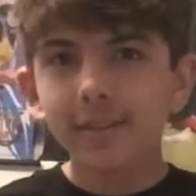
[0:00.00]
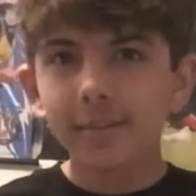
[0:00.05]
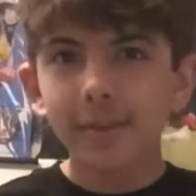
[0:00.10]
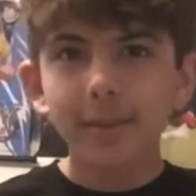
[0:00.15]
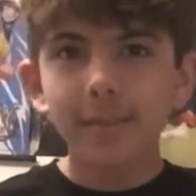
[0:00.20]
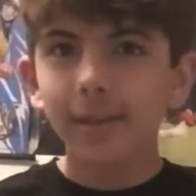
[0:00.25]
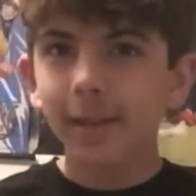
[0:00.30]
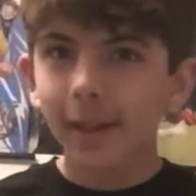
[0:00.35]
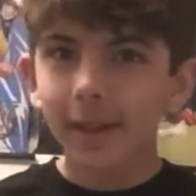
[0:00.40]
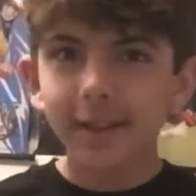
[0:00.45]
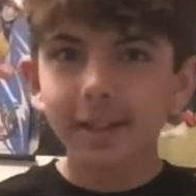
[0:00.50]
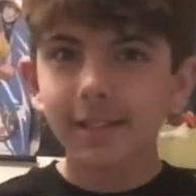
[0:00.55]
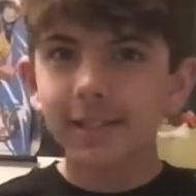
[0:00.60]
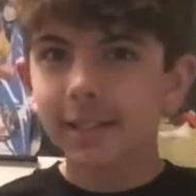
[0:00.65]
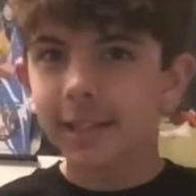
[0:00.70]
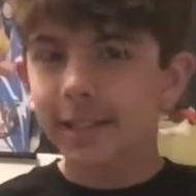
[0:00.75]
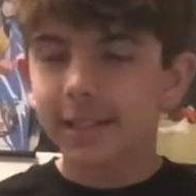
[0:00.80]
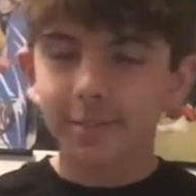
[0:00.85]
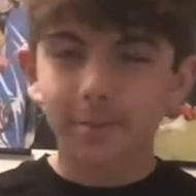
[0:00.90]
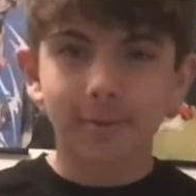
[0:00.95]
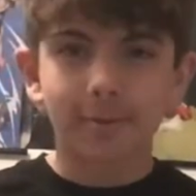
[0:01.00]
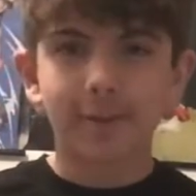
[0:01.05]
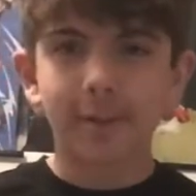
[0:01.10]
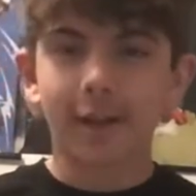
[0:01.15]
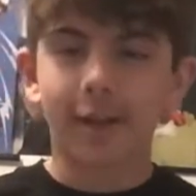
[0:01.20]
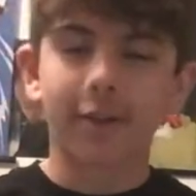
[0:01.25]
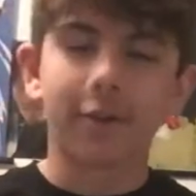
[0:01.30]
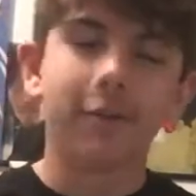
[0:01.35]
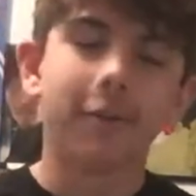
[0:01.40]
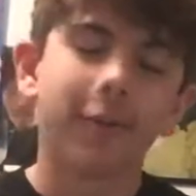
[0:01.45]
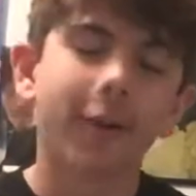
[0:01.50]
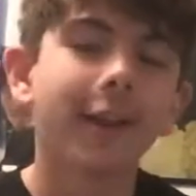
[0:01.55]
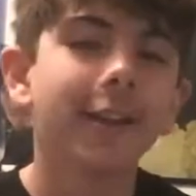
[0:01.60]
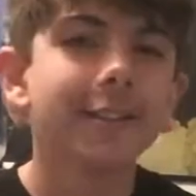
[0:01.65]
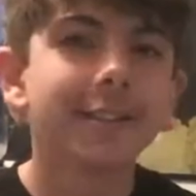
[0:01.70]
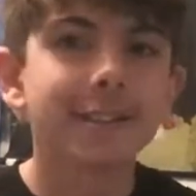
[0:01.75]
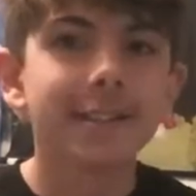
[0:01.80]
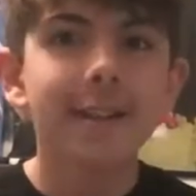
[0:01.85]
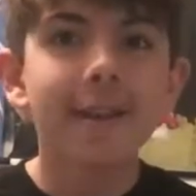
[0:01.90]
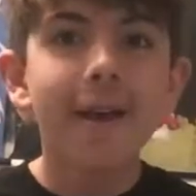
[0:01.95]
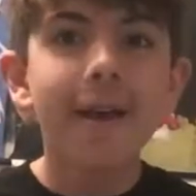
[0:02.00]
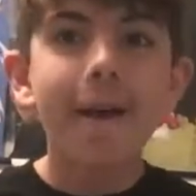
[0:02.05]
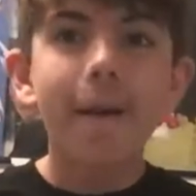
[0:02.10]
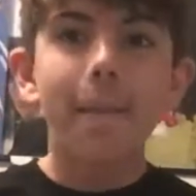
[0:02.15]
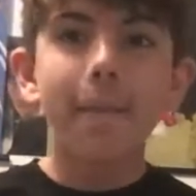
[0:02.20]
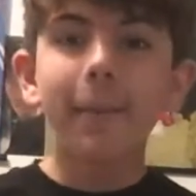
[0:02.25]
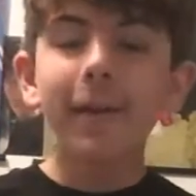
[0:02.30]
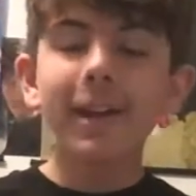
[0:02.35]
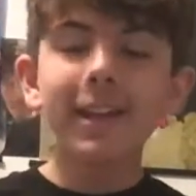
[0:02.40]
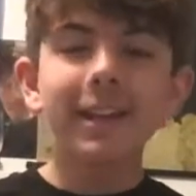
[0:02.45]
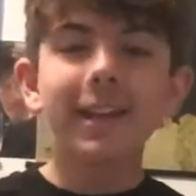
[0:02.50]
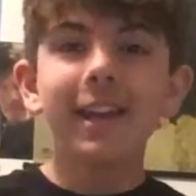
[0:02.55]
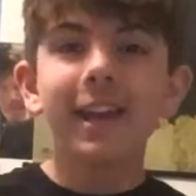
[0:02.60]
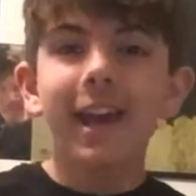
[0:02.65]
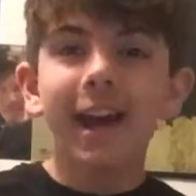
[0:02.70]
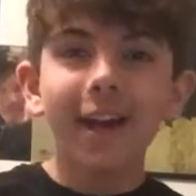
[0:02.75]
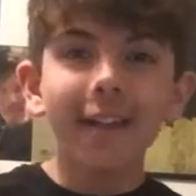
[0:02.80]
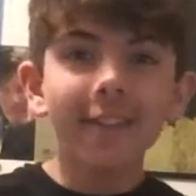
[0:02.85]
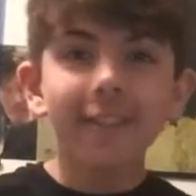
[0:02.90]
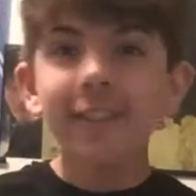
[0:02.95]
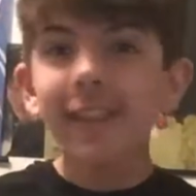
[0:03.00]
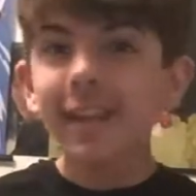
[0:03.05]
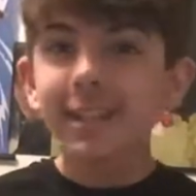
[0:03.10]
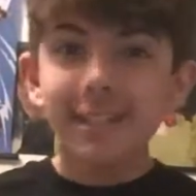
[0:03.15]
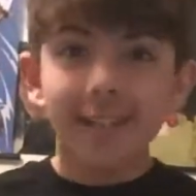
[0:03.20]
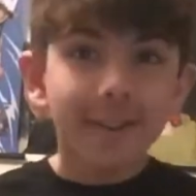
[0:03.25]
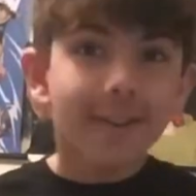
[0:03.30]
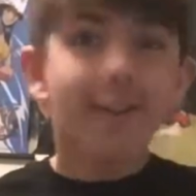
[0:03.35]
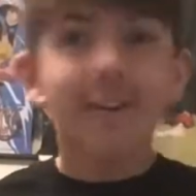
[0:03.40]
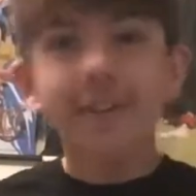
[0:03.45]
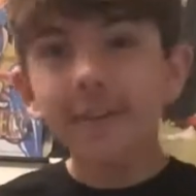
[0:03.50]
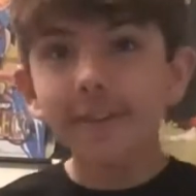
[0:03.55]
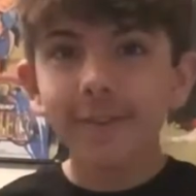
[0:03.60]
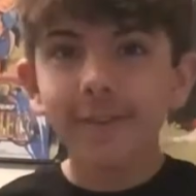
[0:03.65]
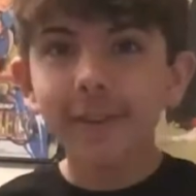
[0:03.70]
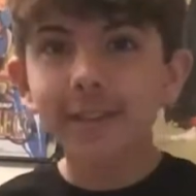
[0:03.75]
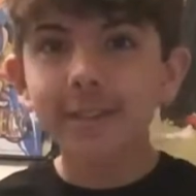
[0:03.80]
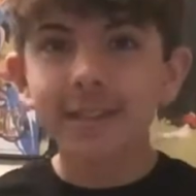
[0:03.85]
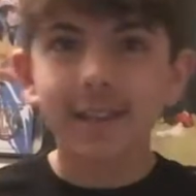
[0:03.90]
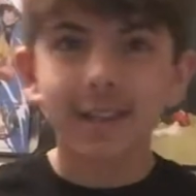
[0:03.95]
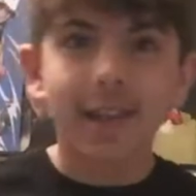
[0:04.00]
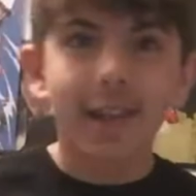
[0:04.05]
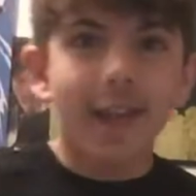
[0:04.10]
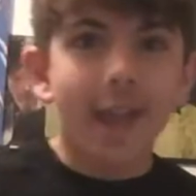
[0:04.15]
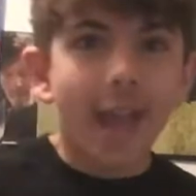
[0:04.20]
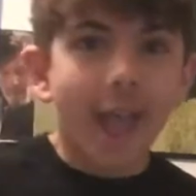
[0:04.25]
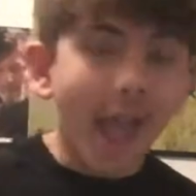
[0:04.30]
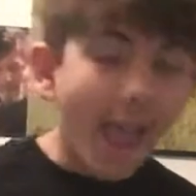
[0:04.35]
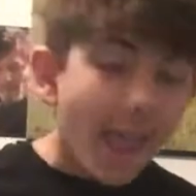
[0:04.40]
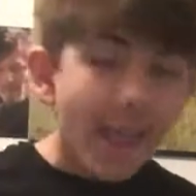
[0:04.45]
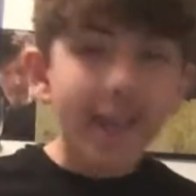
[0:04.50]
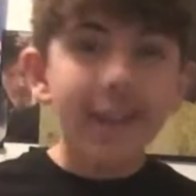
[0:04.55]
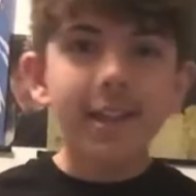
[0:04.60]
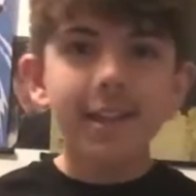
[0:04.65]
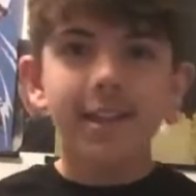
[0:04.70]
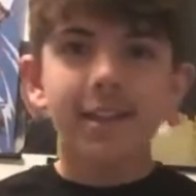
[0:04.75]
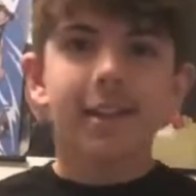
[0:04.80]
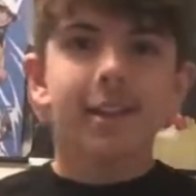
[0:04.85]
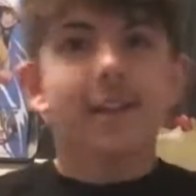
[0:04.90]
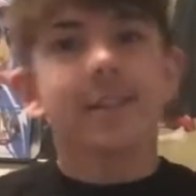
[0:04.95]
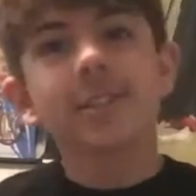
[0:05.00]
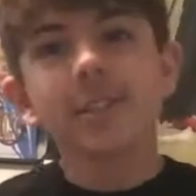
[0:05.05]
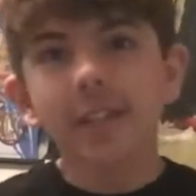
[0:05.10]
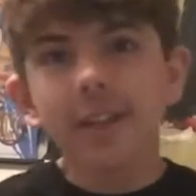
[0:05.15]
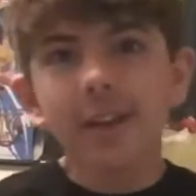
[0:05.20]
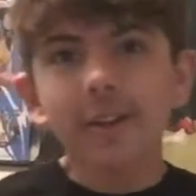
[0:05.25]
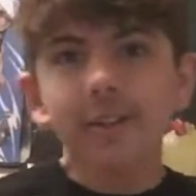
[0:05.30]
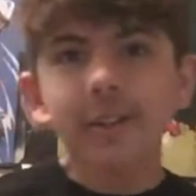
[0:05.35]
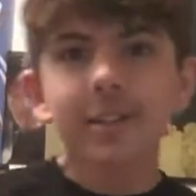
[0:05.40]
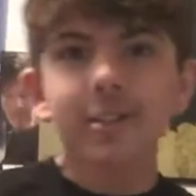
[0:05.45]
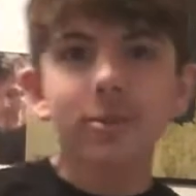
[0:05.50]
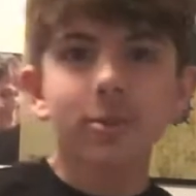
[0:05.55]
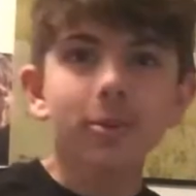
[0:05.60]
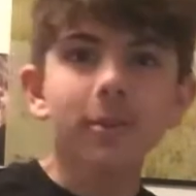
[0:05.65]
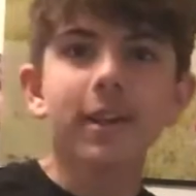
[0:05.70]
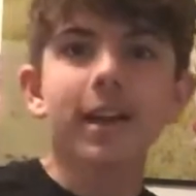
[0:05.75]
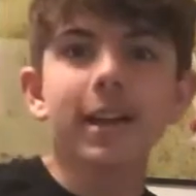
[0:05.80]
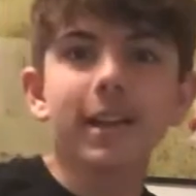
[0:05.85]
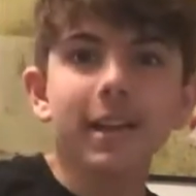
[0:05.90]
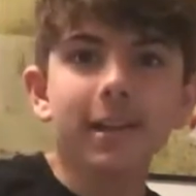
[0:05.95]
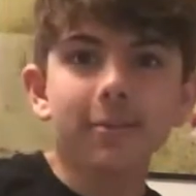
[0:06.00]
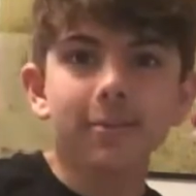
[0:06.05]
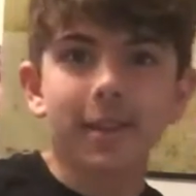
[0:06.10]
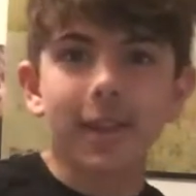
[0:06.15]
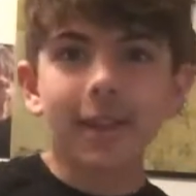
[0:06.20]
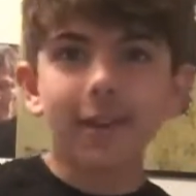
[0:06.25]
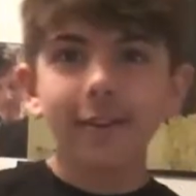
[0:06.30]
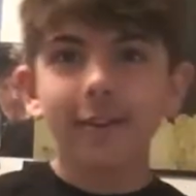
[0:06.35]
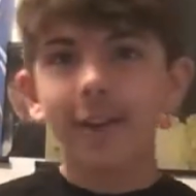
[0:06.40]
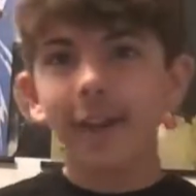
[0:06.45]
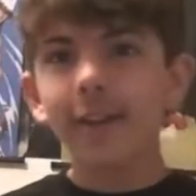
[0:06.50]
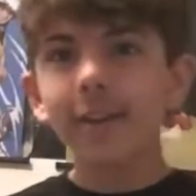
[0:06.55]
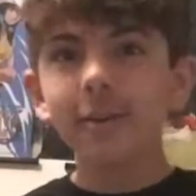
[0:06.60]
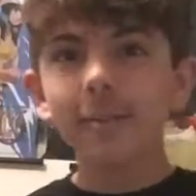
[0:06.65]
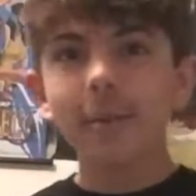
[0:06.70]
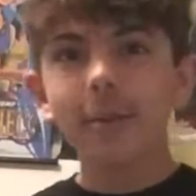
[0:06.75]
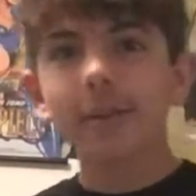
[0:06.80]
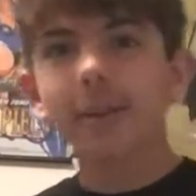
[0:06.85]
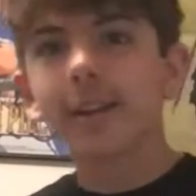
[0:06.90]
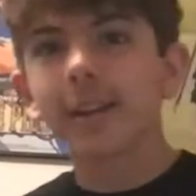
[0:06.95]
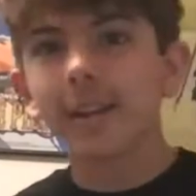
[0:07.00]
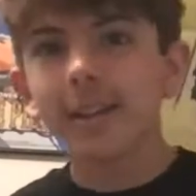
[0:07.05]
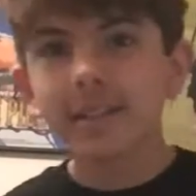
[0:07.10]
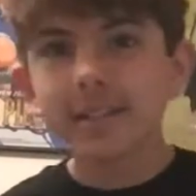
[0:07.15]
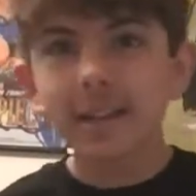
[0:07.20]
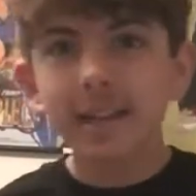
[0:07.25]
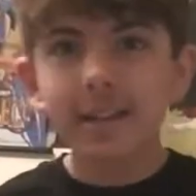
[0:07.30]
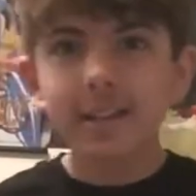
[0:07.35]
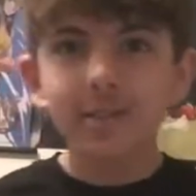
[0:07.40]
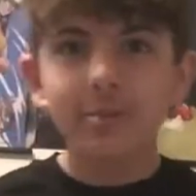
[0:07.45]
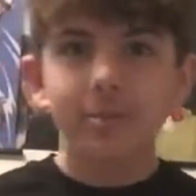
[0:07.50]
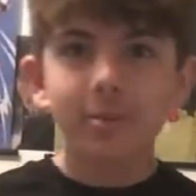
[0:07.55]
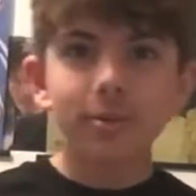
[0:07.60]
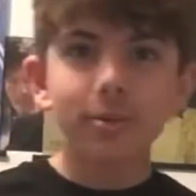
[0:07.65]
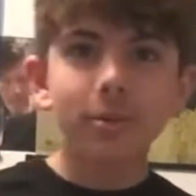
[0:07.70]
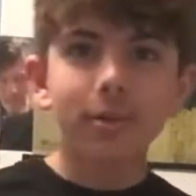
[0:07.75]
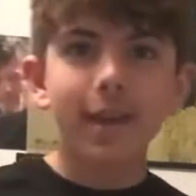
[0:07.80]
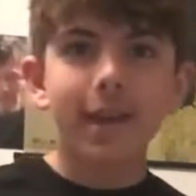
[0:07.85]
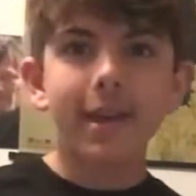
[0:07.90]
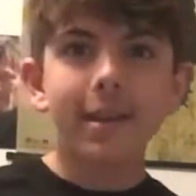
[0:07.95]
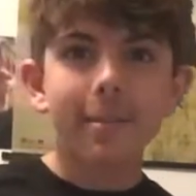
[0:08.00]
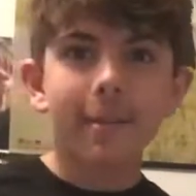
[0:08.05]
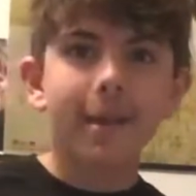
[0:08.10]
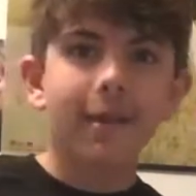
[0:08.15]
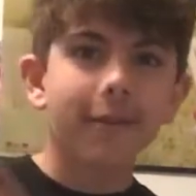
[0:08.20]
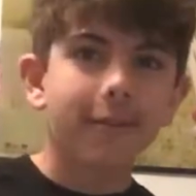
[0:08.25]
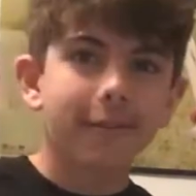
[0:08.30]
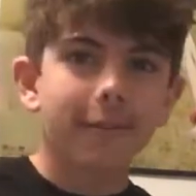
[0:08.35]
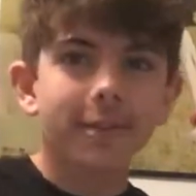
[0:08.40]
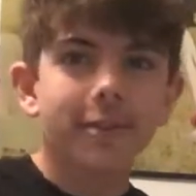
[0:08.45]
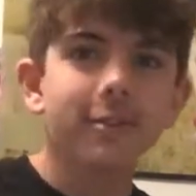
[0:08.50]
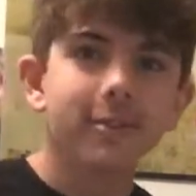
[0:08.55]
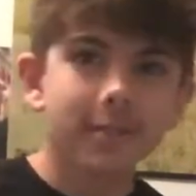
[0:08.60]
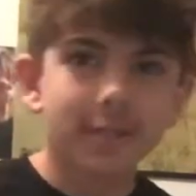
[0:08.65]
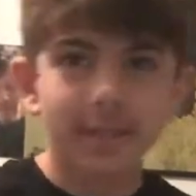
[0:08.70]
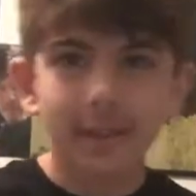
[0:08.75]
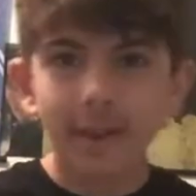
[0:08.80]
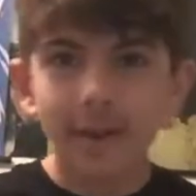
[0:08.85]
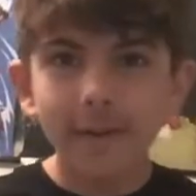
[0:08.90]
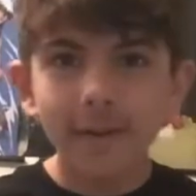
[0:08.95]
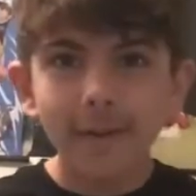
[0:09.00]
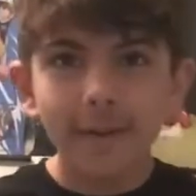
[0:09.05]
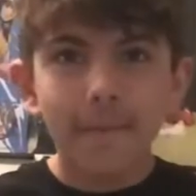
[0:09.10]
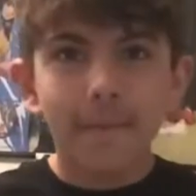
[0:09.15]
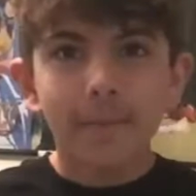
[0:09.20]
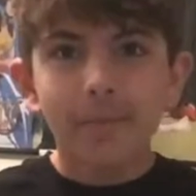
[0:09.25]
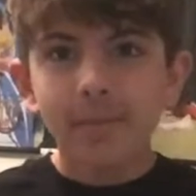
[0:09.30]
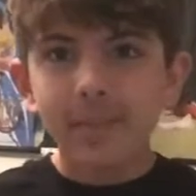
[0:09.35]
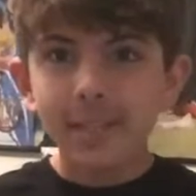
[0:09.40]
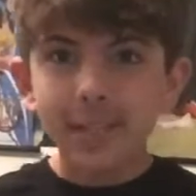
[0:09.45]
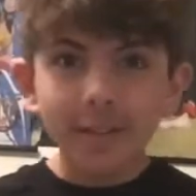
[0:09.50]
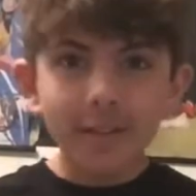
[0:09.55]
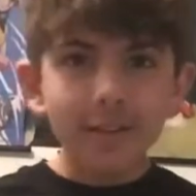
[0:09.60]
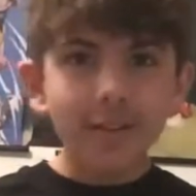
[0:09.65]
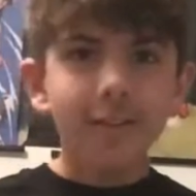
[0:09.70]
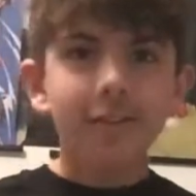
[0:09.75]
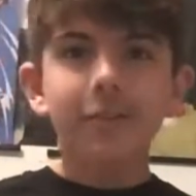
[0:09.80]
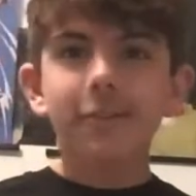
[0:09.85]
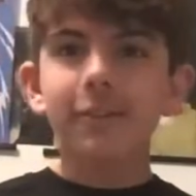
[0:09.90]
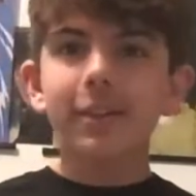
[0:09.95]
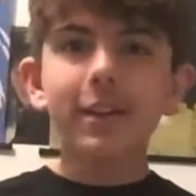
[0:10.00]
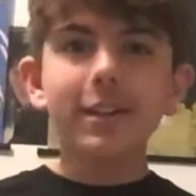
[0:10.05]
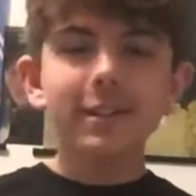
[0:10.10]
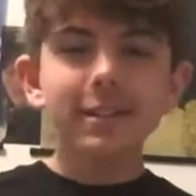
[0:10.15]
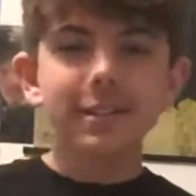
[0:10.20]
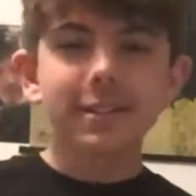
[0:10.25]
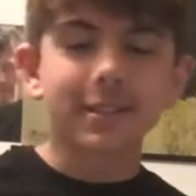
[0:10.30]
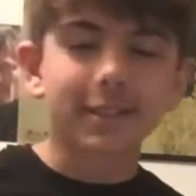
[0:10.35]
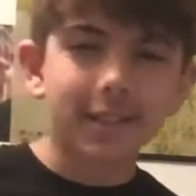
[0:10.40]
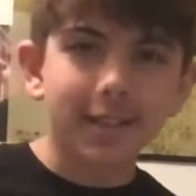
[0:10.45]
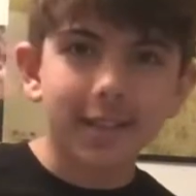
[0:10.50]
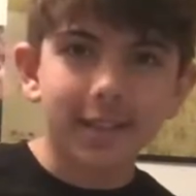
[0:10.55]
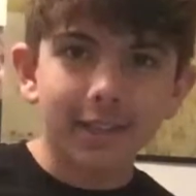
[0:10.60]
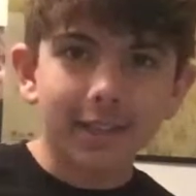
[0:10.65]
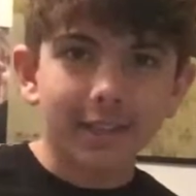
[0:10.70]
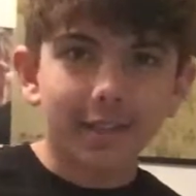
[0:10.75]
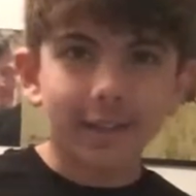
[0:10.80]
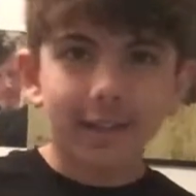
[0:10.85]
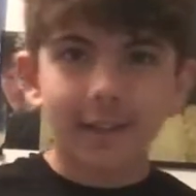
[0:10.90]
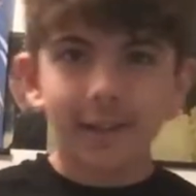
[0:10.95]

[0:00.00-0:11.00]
maybe I need to get some otaku friends. But other than that, tell all your friends, like, hey, check out this cool guy named Daniel Haidermota. He's got some cool anime reviews, you know? Tell all your friends, like,